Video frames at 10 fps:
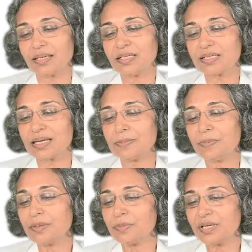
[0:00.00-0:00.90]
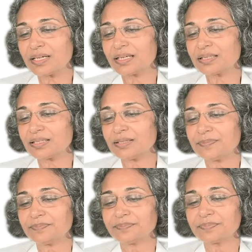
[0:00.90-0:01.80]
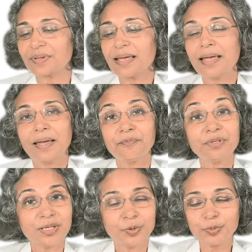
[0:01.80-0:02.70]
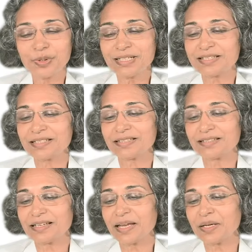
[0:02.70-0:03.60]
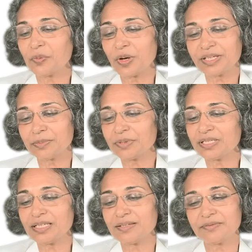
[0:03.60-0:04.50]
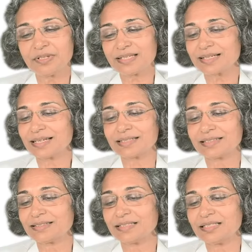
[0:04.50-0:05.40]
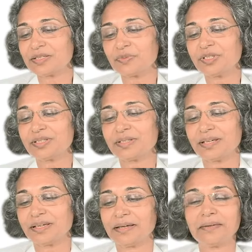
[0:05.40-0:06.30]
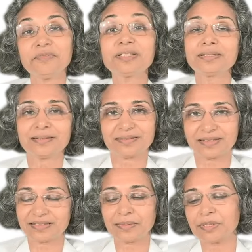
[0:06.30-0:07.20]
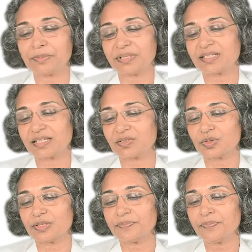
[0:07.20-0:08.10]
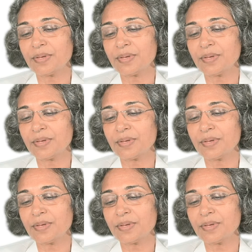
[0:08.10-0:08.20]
dyslipidemia corrected without medicine, and the vitamin D was corrected, that is with the supplements actually.